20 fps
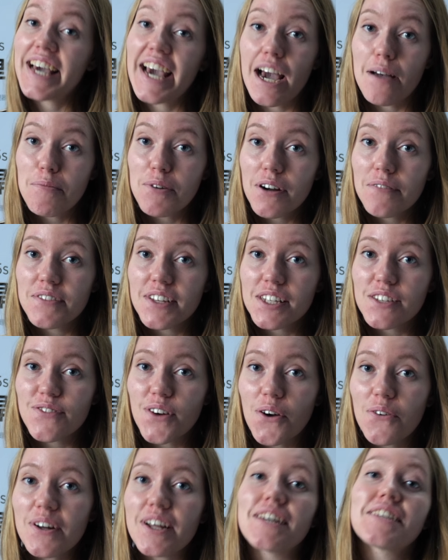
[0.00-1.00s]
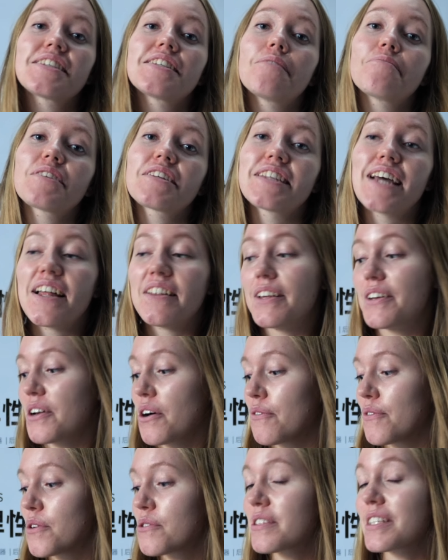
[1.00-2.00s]
camera of this phone is something that
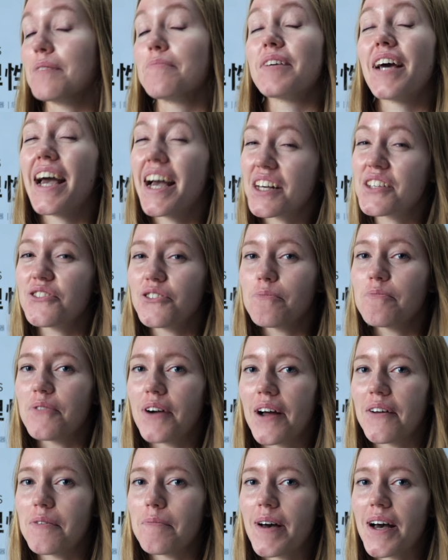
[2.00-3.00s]
Lenovo seemed extra proud